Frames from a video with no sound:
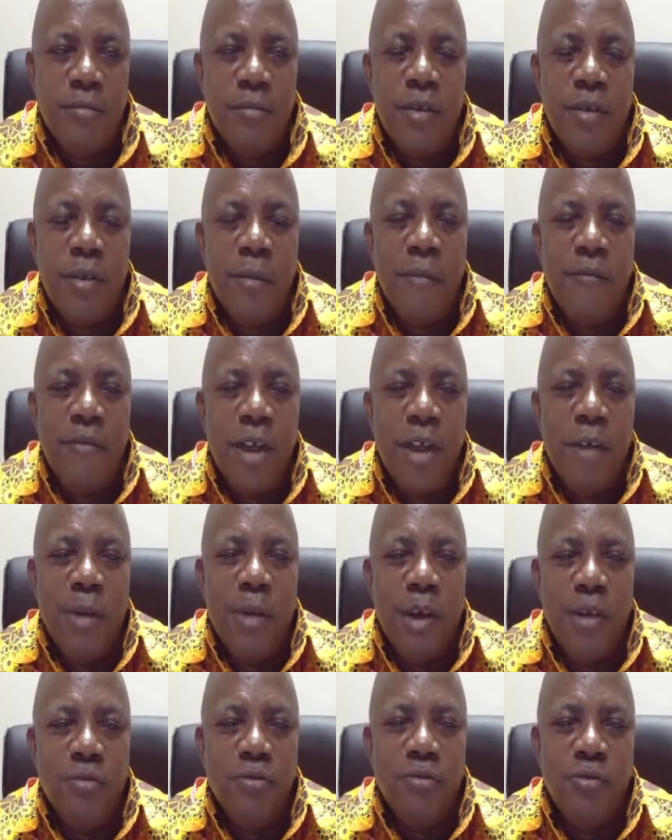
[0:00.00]
some of them
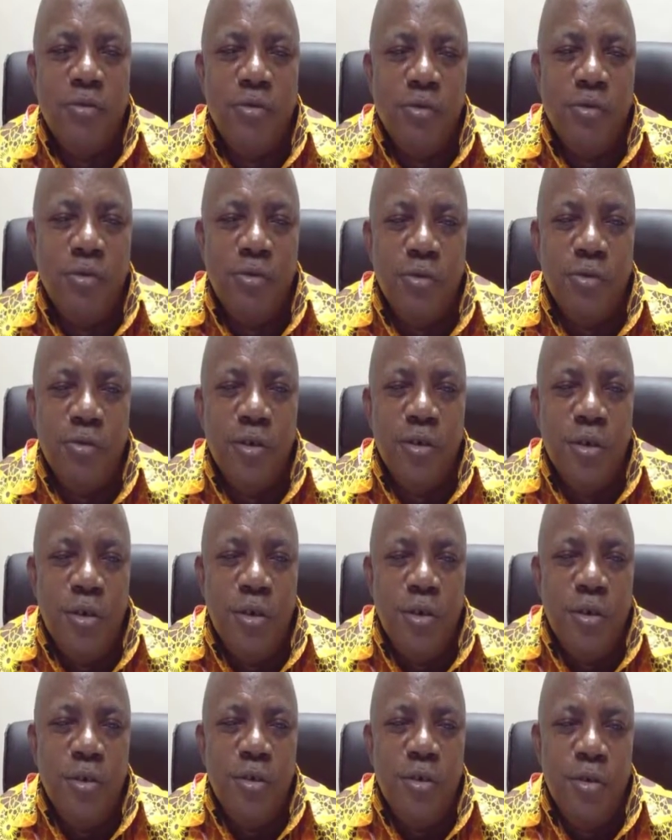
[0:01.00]
are too
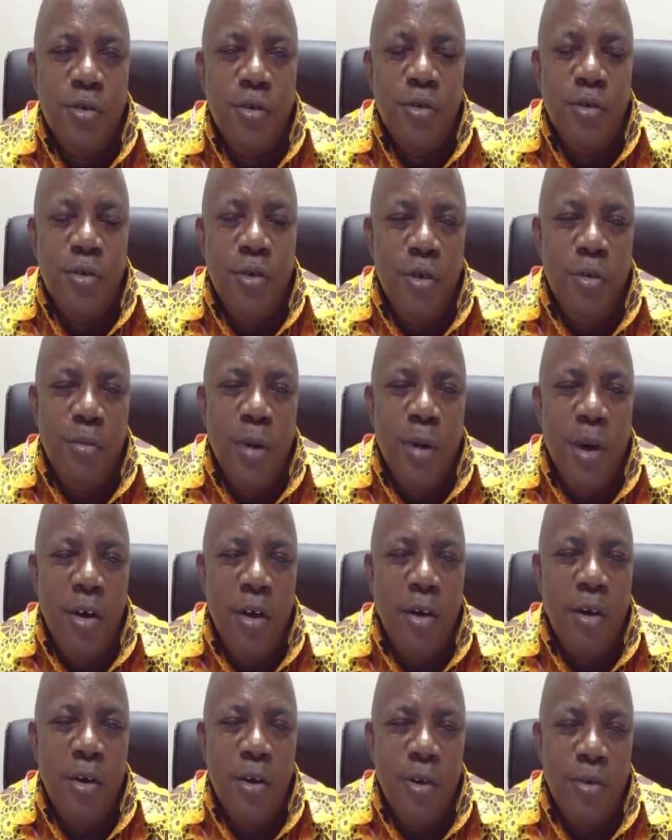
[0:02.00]
global
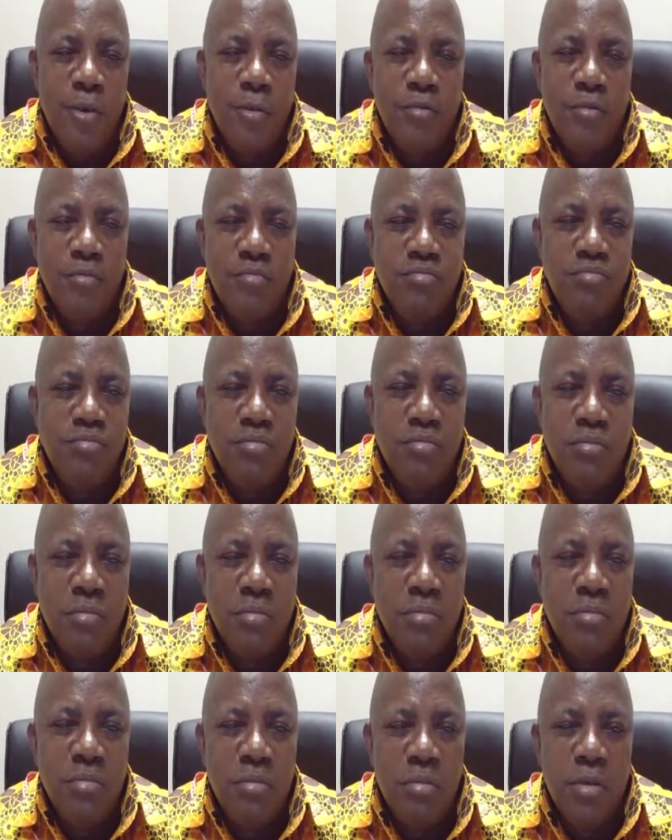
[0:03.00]
or
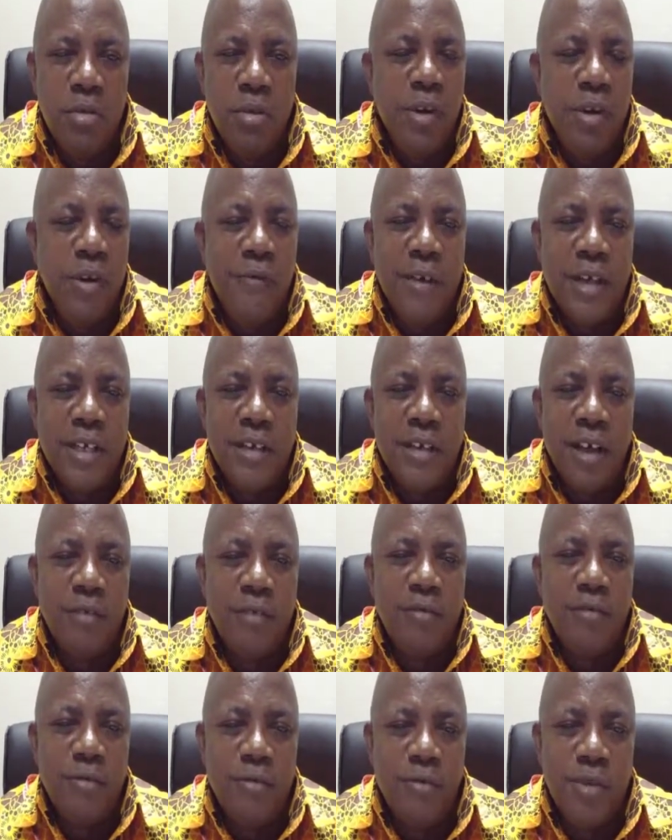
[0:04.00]
universal,
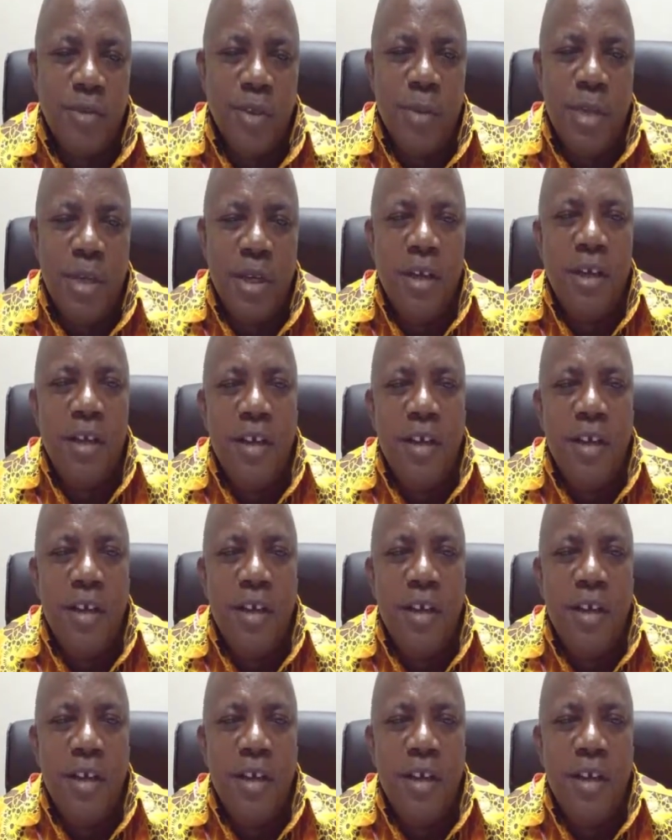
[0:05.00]
so to speak.